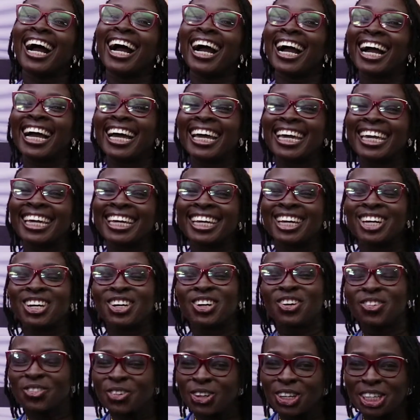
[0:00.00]
Hi,
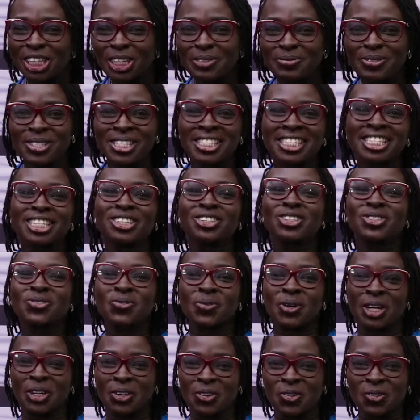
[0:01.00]
welcome to Sales
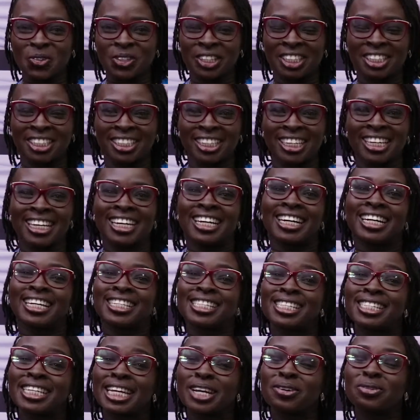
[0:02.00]
101.
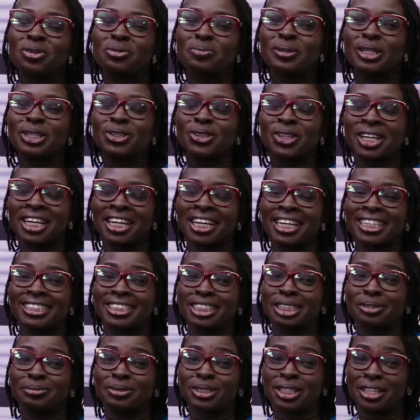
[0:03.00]
Today we'll be looking at
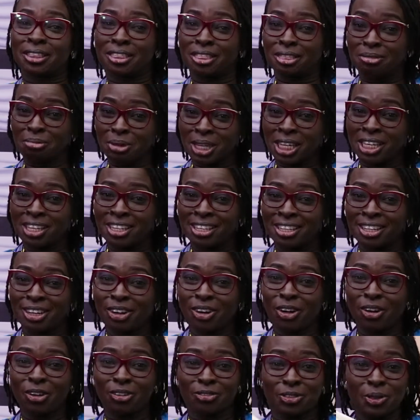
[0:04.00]
chapter 3
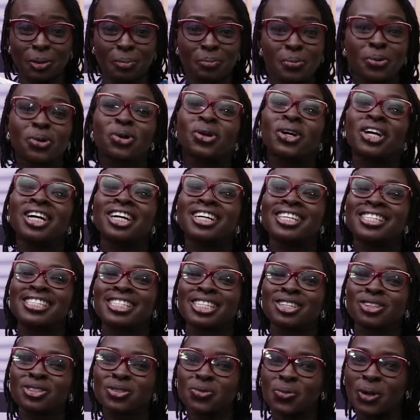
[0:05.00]
of the book
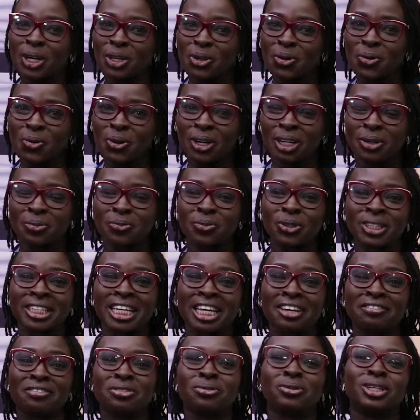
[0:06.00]
Sales 101, What
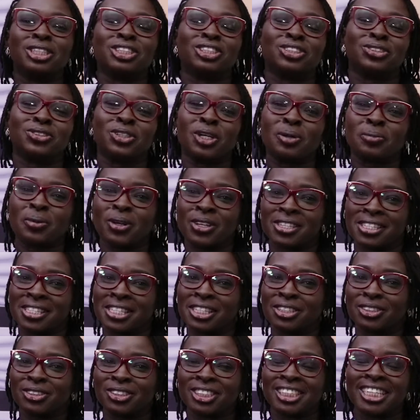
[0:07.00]
Everyone Should Know About
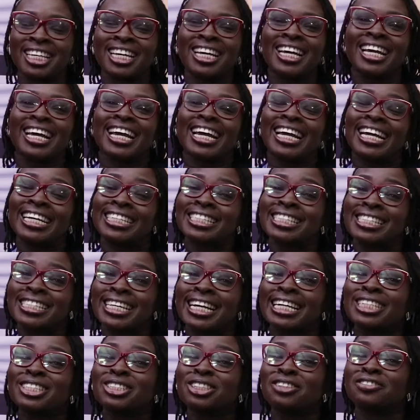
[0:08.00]
Sales. And the
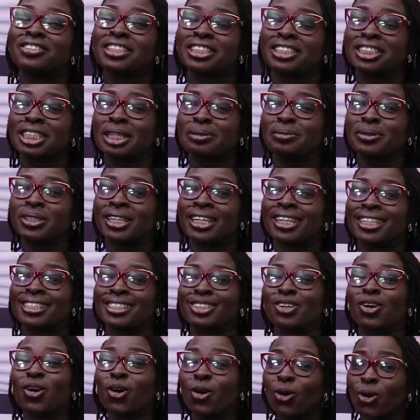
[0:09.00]
title of the chapter is
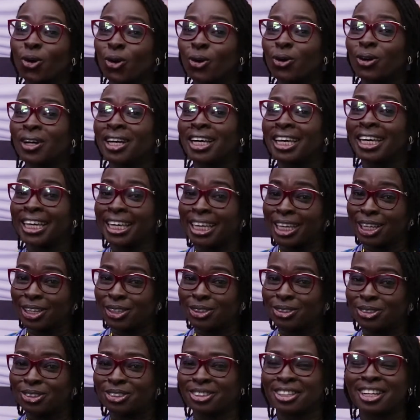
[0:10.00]
All
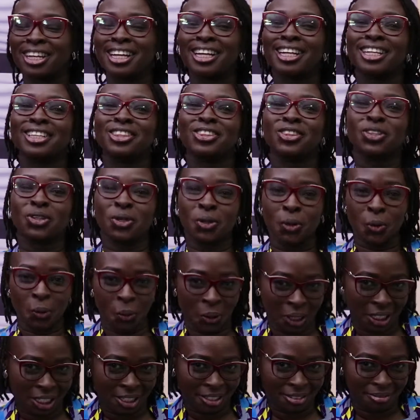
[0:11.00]
Hail the
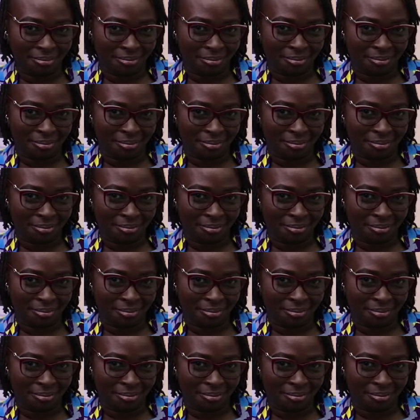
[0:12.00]
Queen.